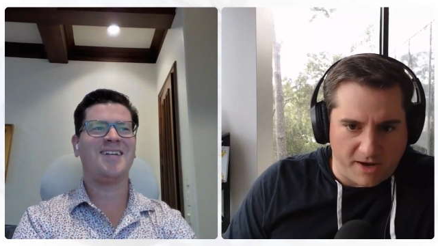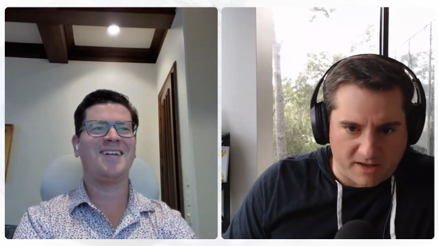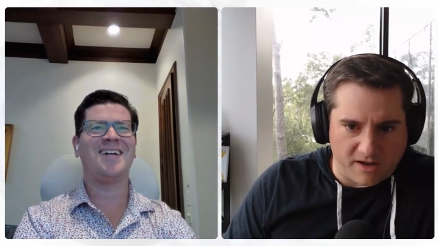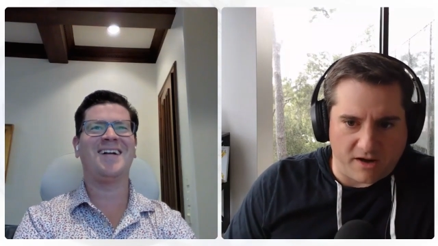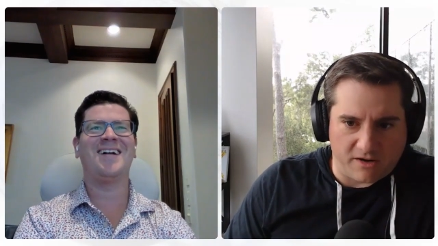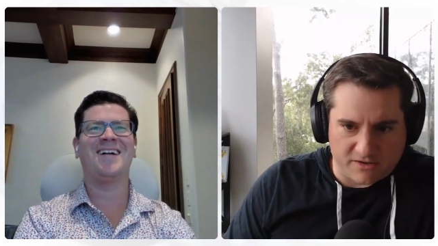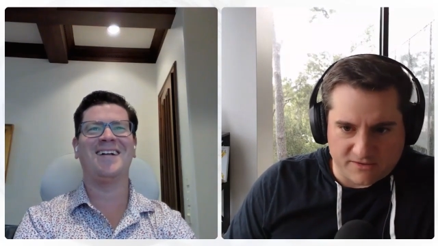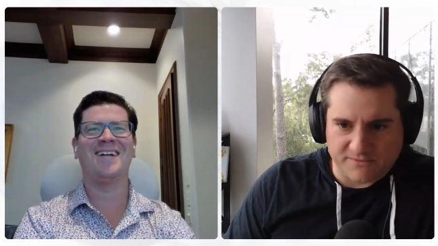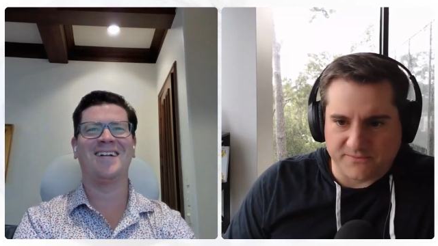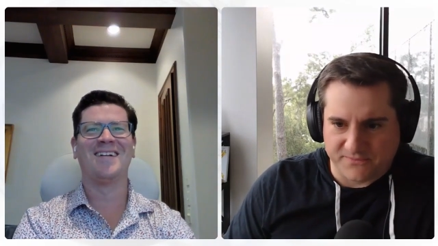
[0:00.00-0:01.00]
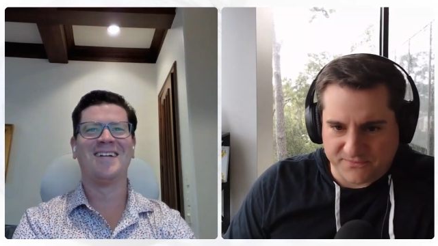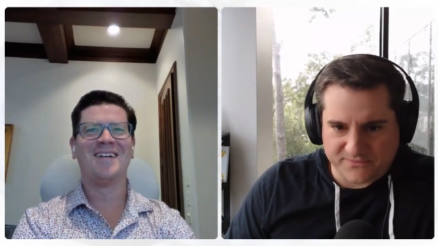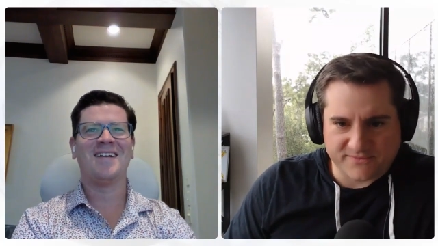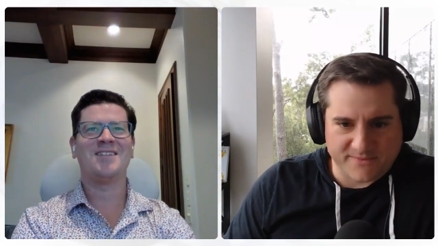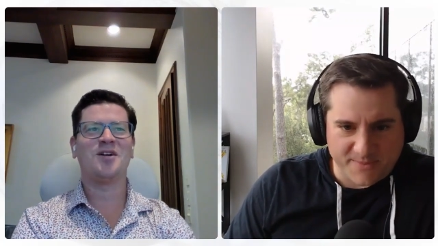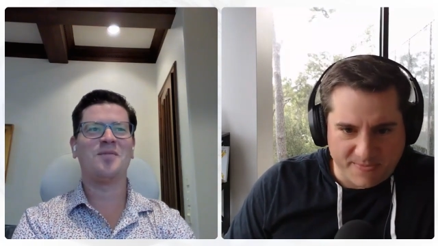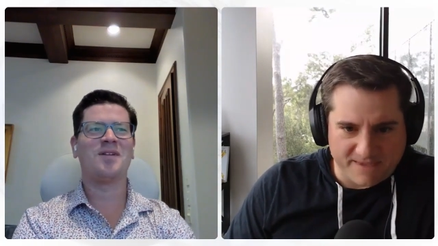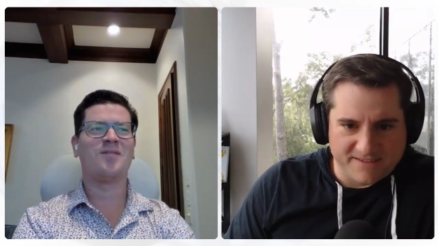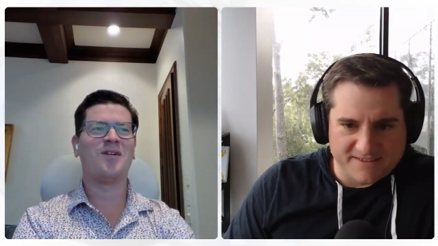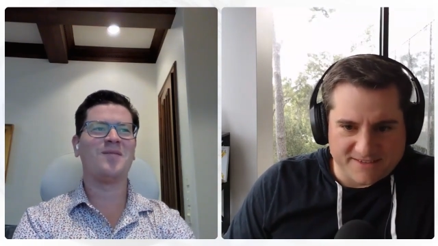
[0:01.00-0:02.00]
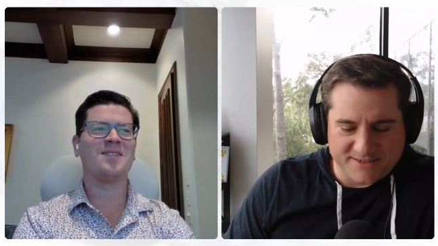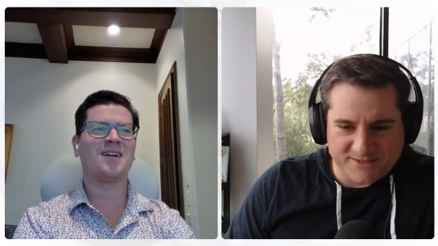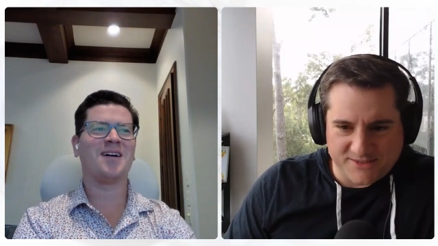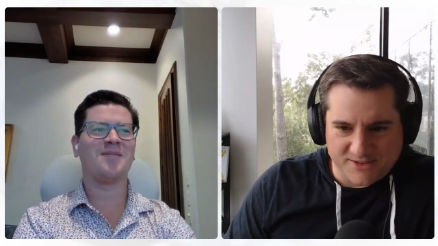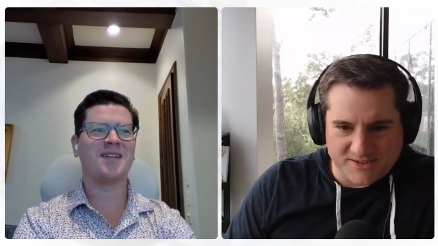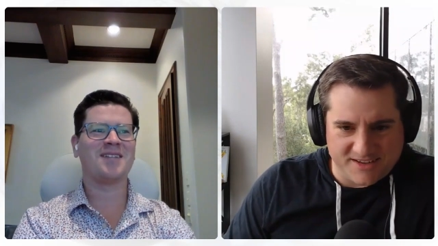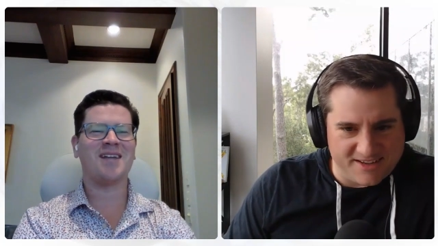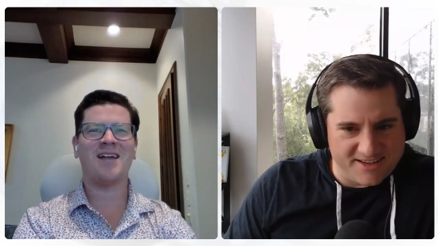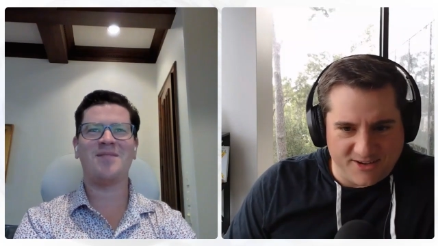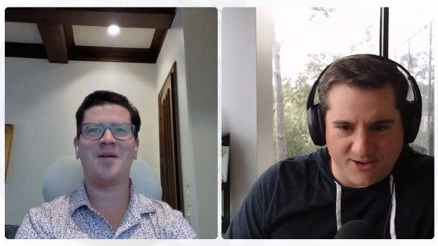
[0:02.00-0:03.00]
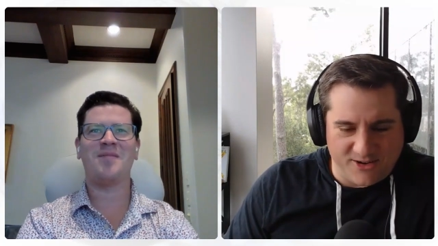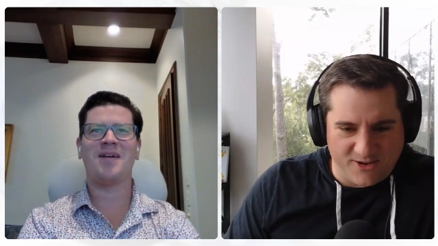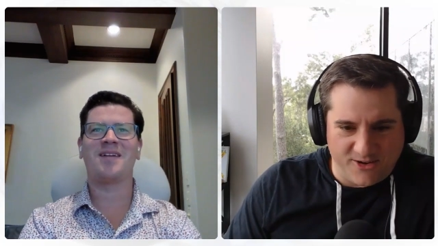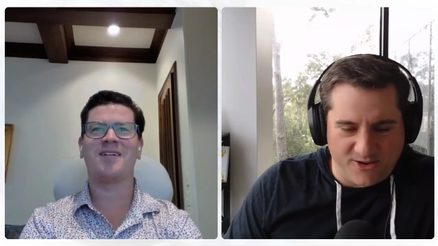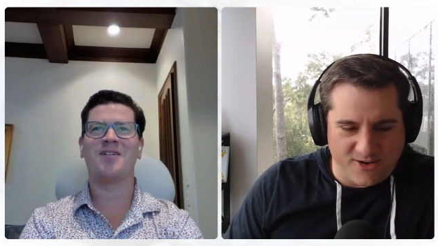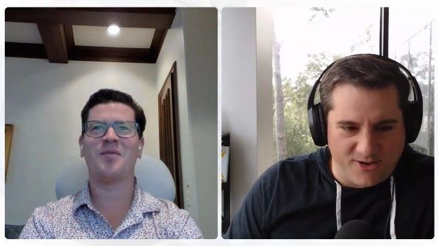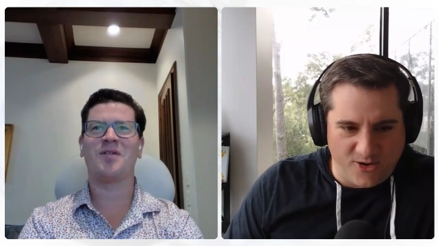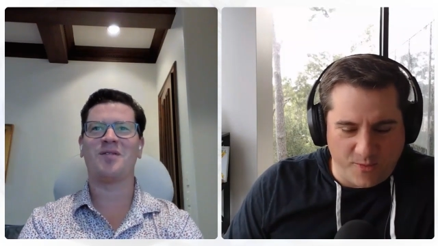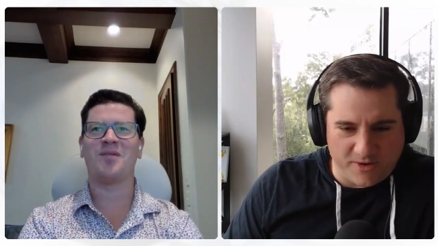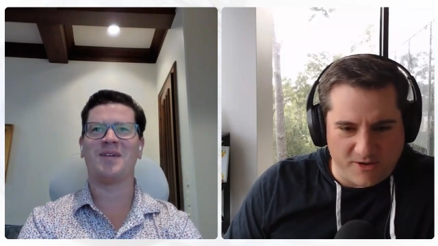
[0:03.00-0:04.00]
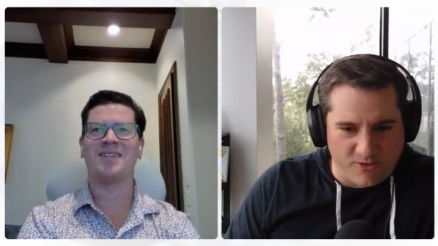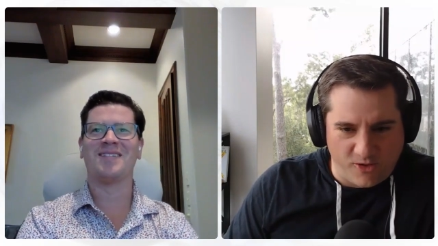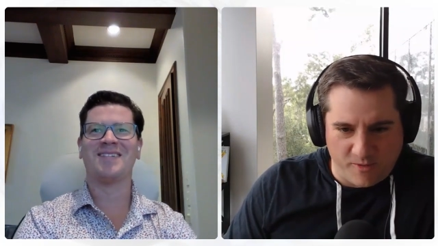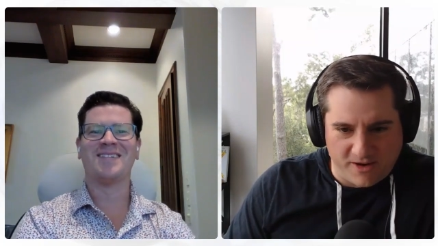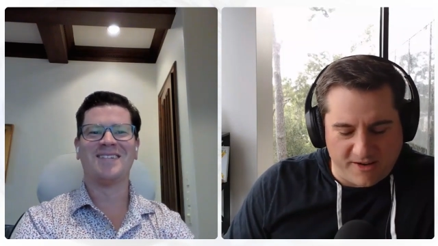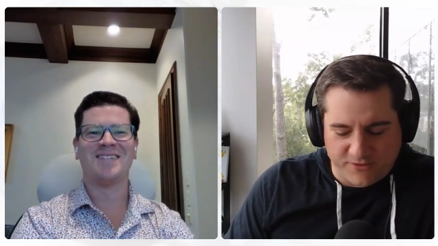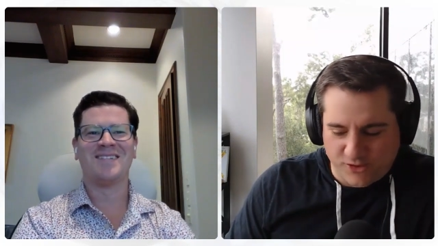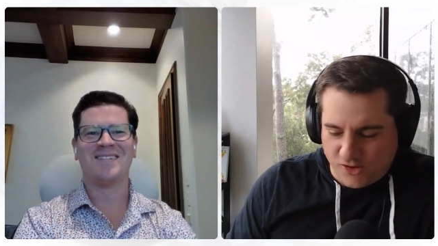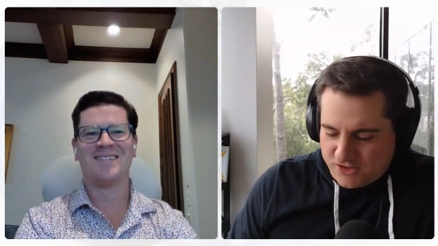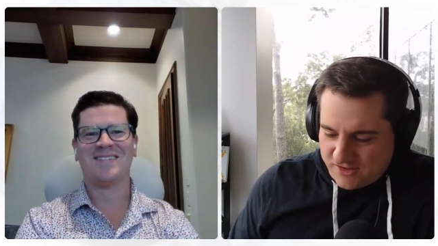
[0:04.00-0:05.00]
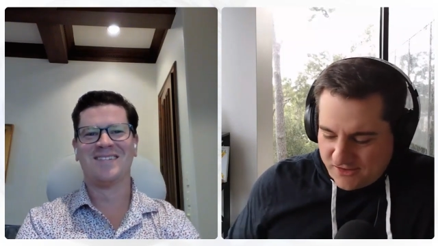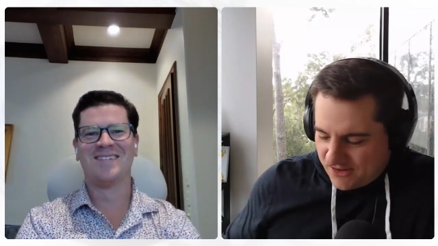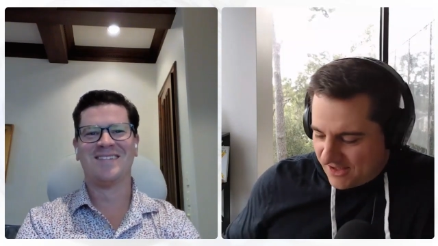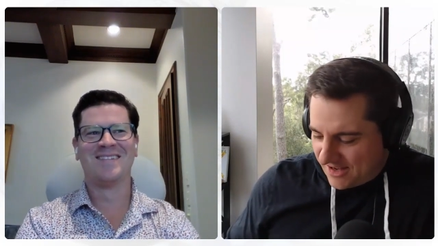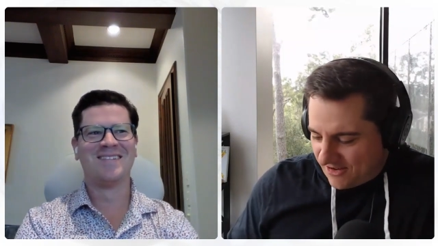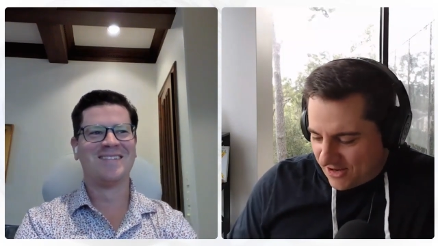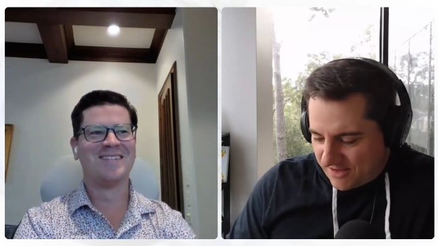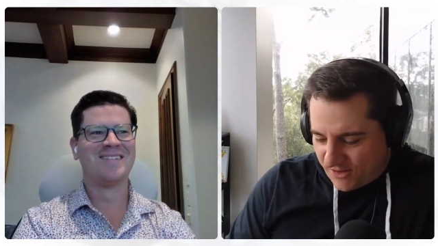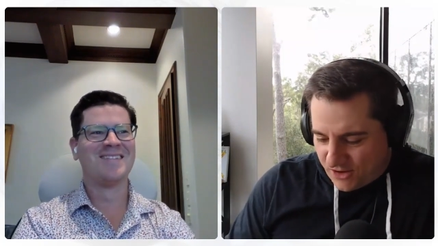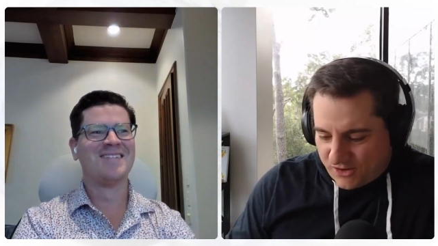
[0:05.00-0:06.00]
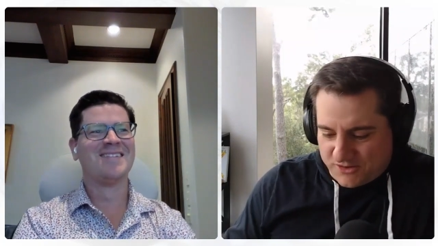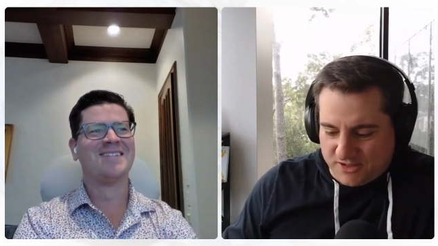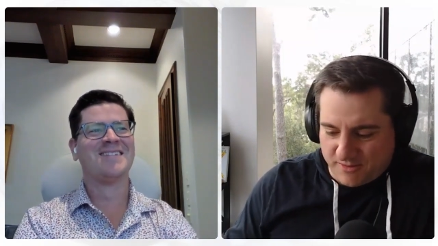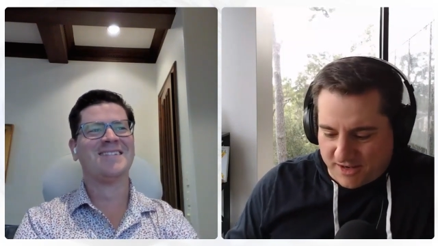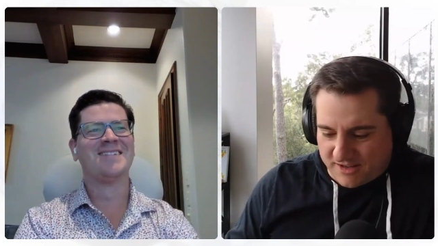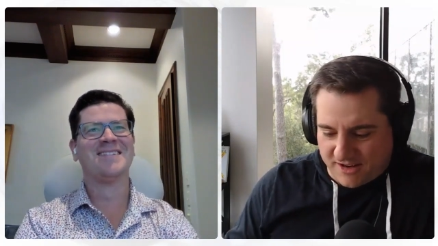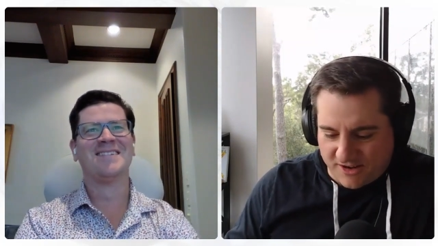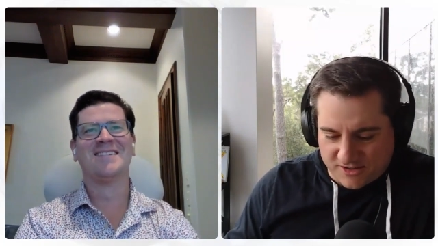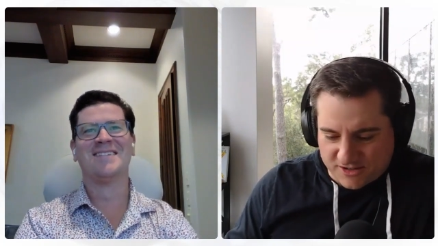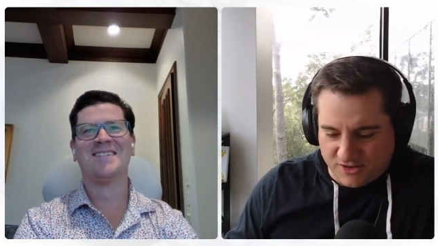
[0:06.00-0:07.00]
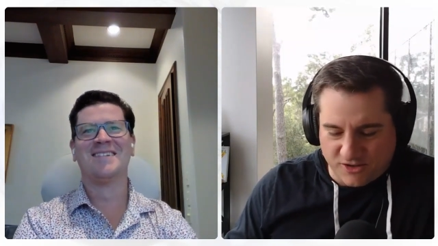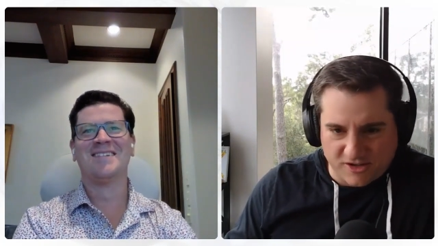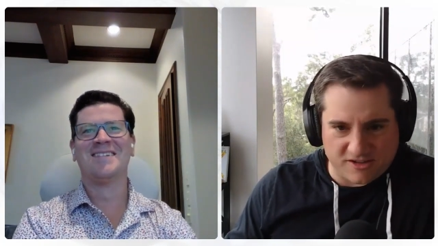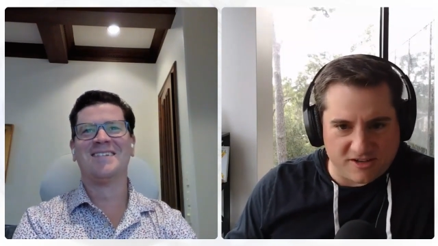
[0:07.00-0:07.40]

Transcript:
Speaker 1: Medicare
Speaker 2: it's open enrollment time. Get excited about Medicare
Speaker 1: open, open enrollment. enrollment. And for those of you that aren't even close to Medicare, it's still good